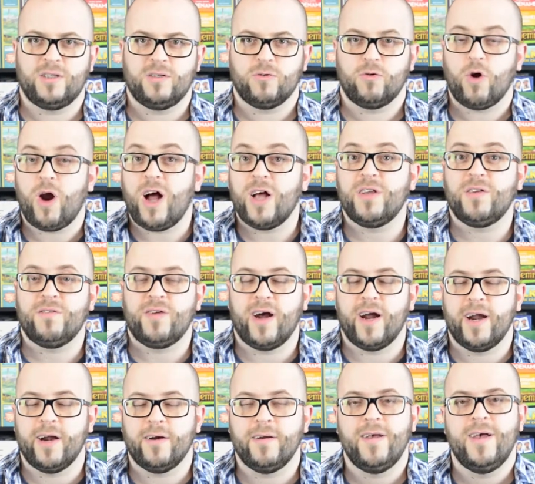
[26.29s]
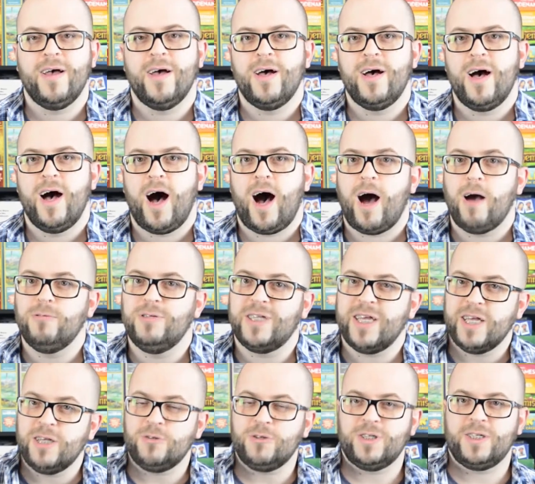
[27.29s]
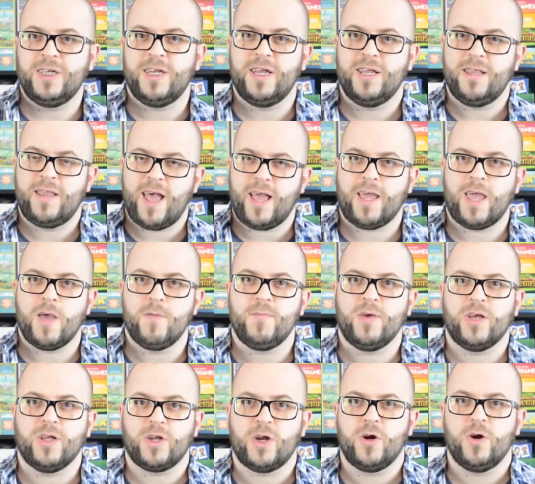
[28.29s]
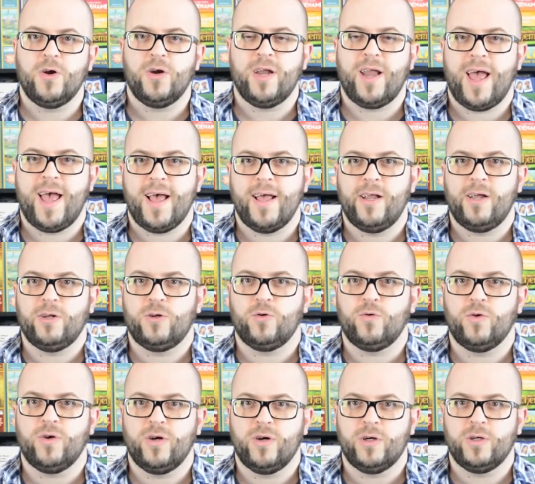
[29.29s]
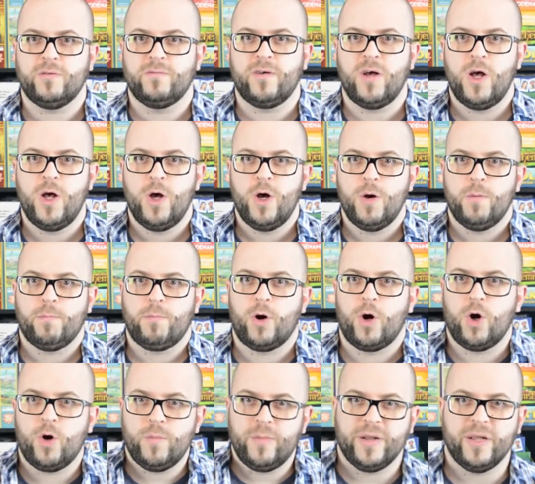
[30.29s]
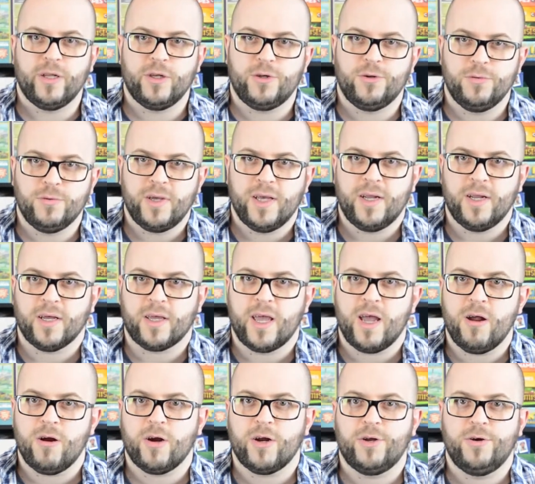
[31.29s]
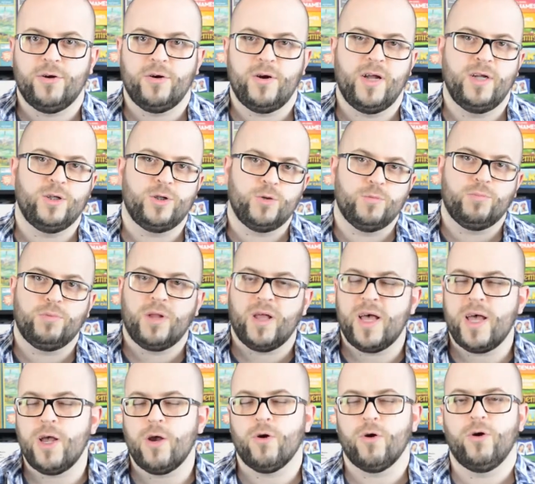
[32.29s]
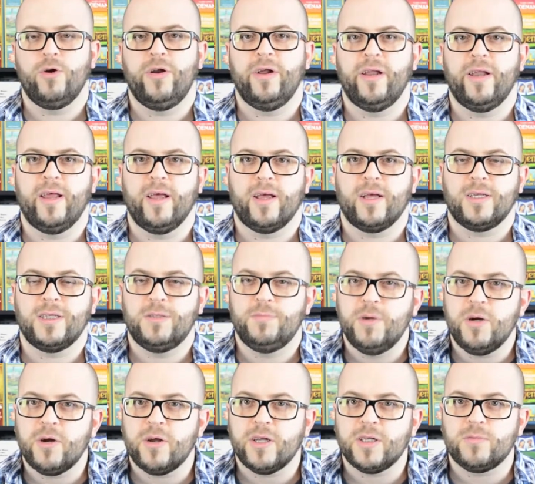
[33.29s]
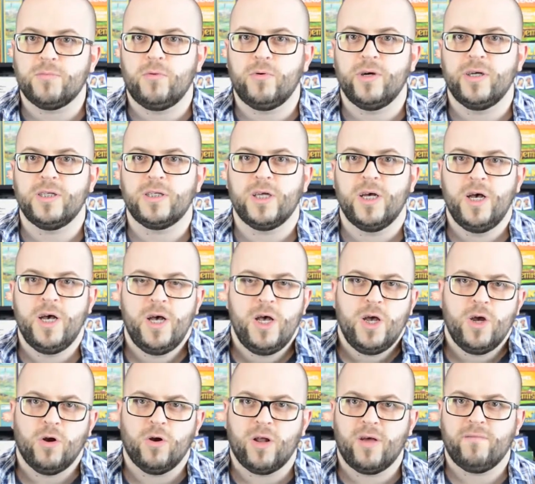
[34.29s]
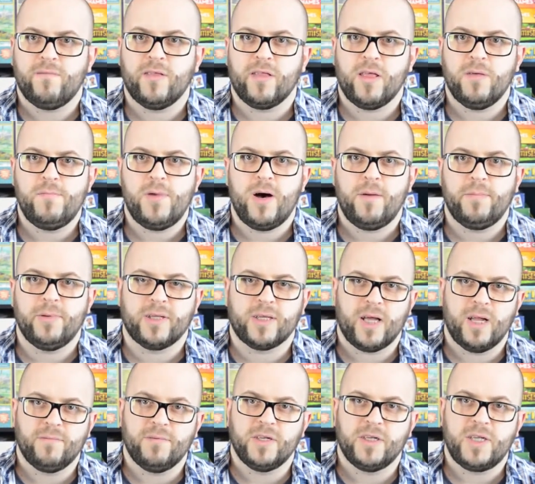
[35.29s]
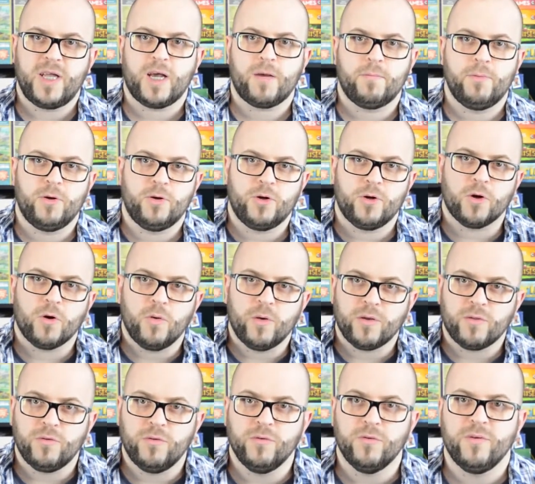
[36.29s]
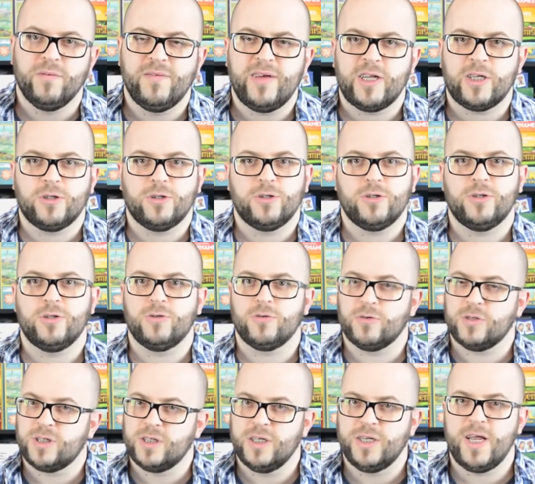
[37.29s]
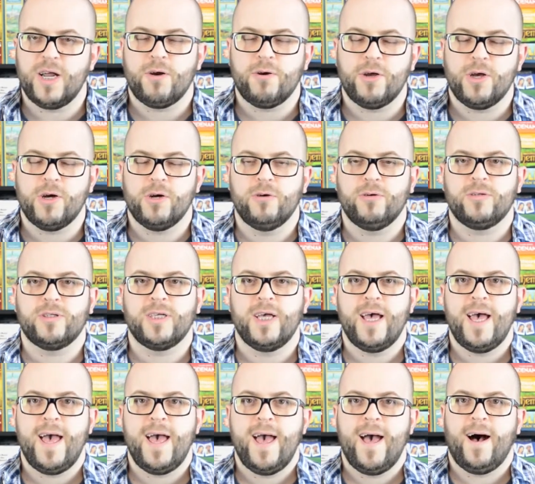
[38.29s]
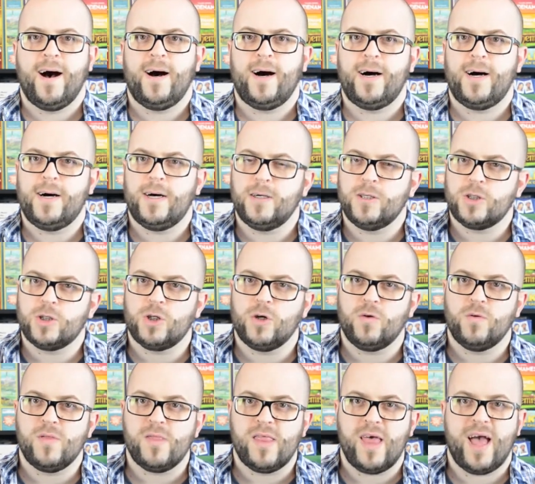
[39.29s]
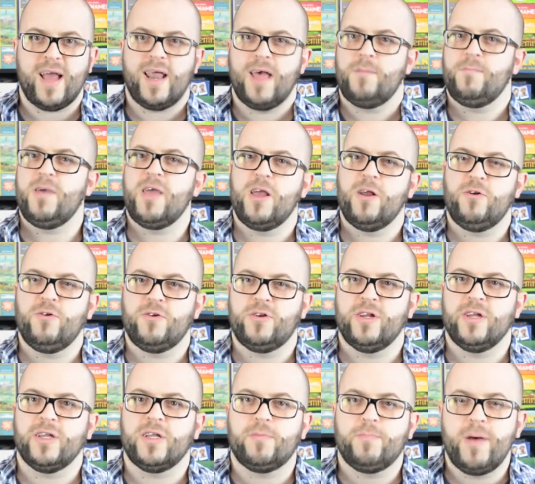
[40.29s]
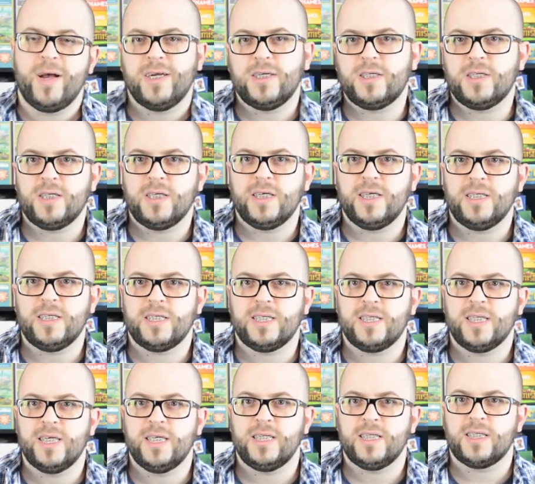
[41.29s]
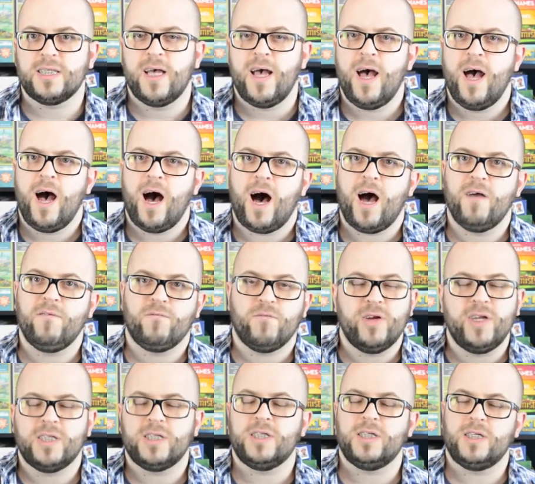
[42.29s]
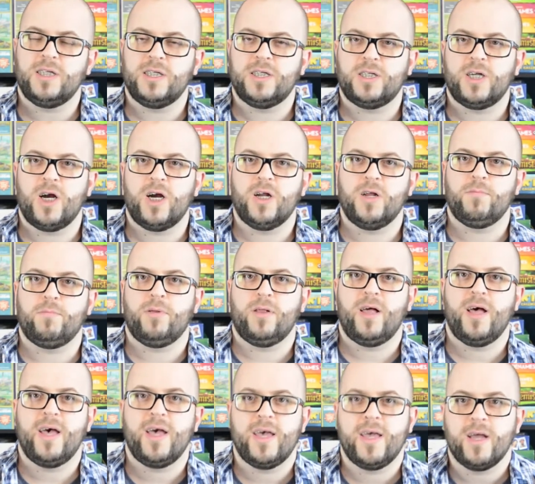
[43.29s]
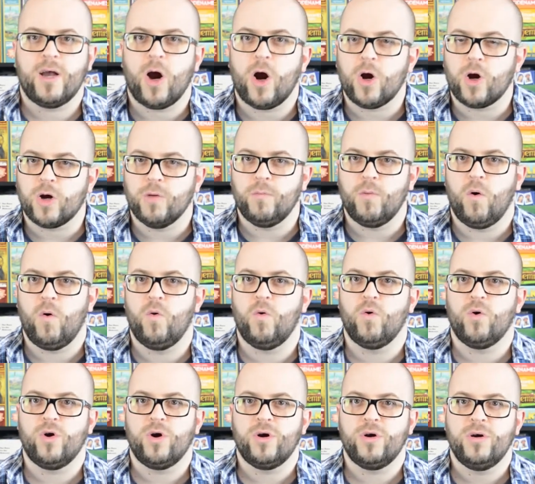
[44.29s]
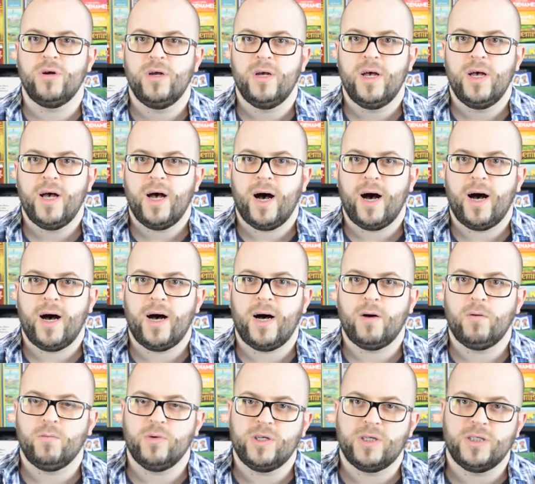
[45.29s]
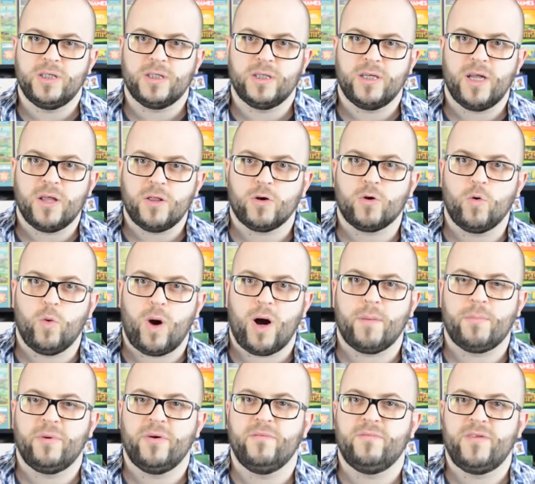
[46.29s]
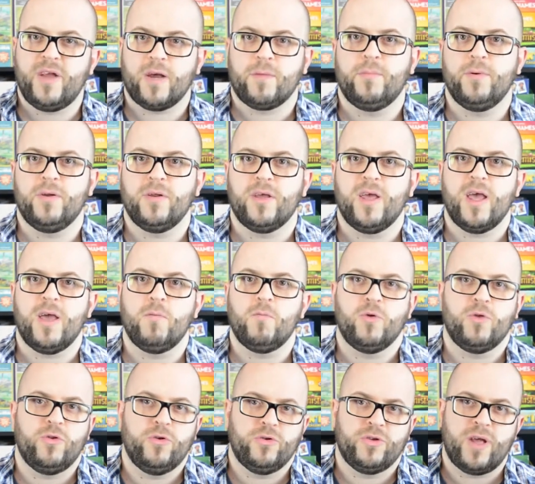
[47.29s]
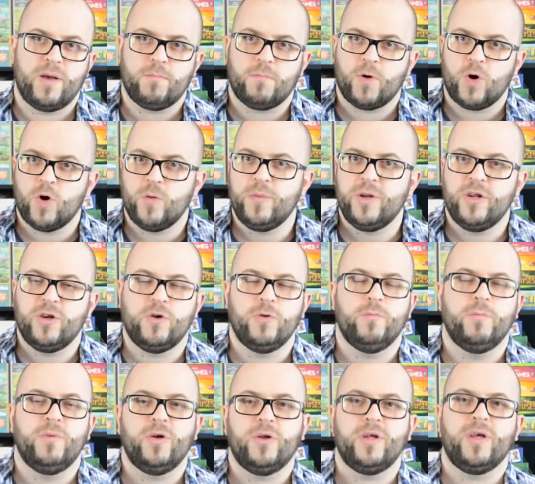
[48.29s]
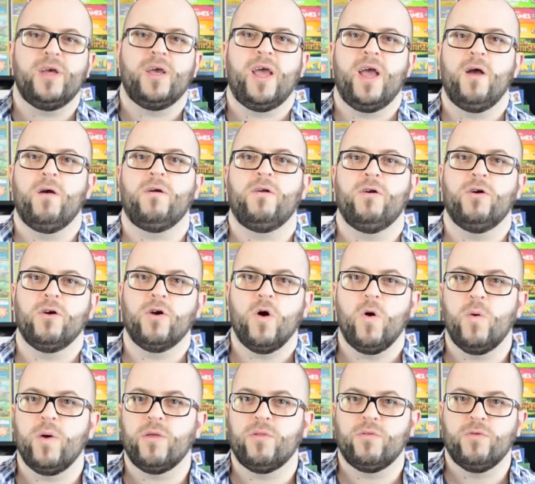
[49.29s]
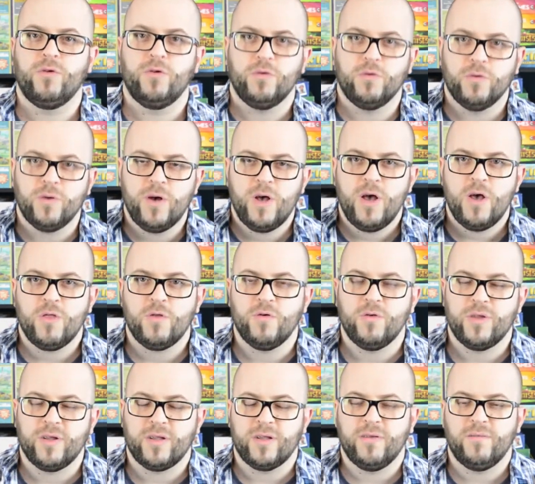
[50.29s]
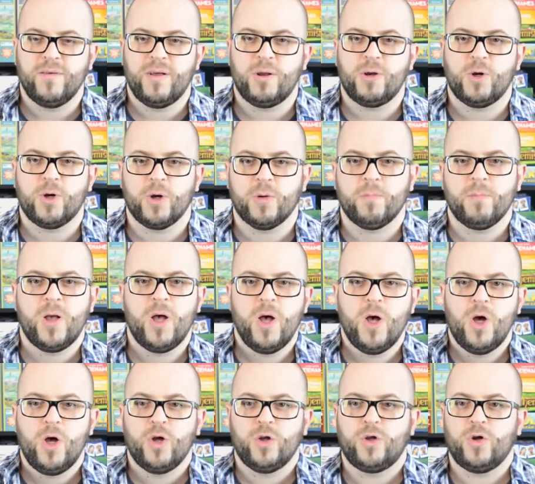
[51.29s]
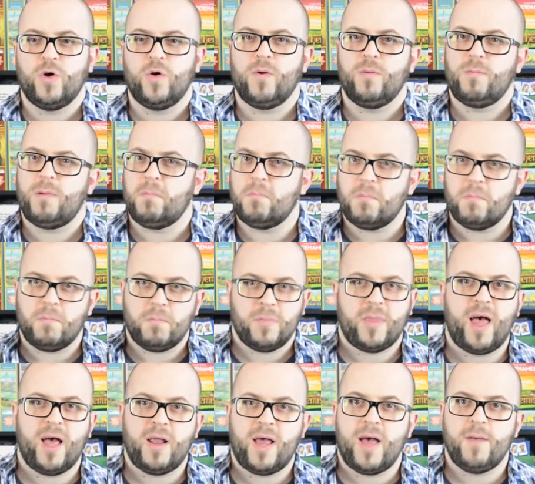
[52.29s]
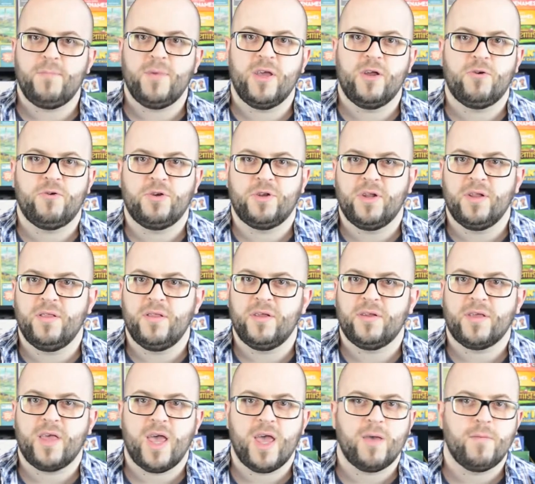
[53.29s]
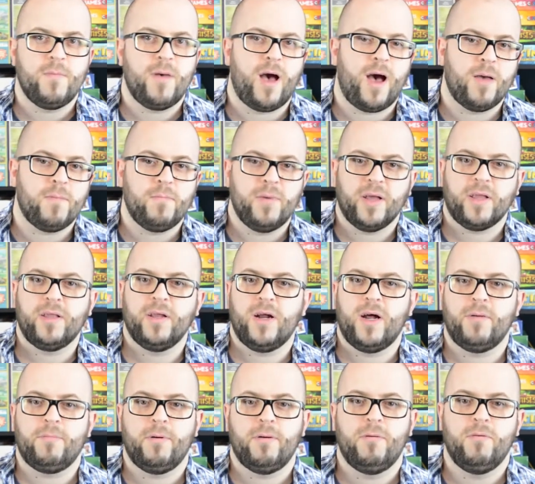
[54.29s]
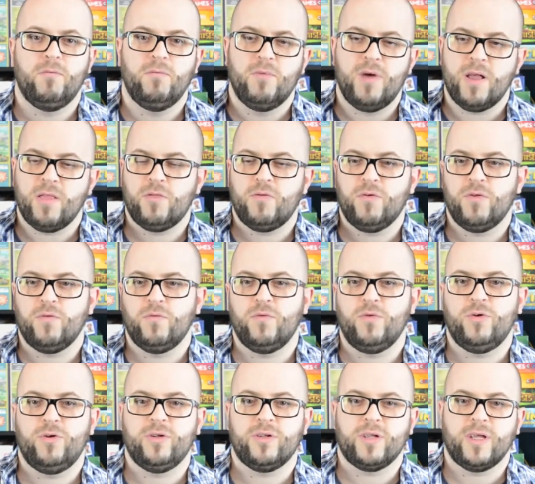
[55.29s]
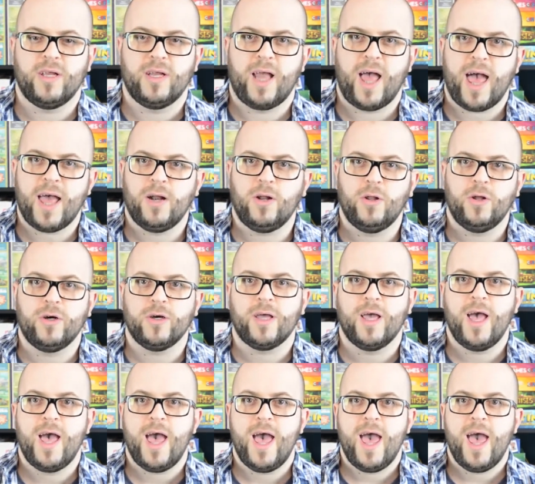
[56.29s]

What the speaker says: Crossfire. I was interested in that game because I heard it had a sort of permanence. You get a character as you play, you're earning experience points, you're leveling them up as kind of a deck builder, you're going through adventures or scenarios. So that had me interested, especially since I've recently started playing Arkham Horror, which is another cooperative deck building game where there's that permanence, you're building a character and going through this adventure. So that had me interested in this game. I picked it up, read through the rules, and had a look.